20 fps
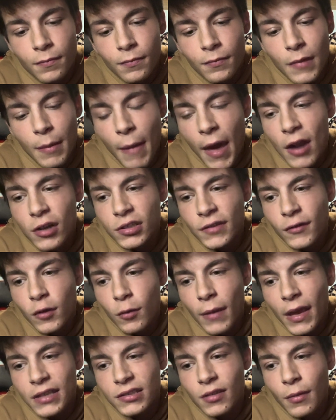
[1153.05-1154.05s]
It matters if you
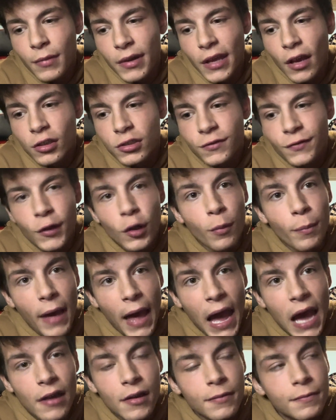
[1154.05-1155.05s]
make somebody else feel
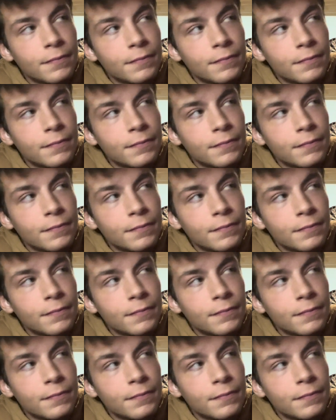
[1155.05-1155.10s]
bad.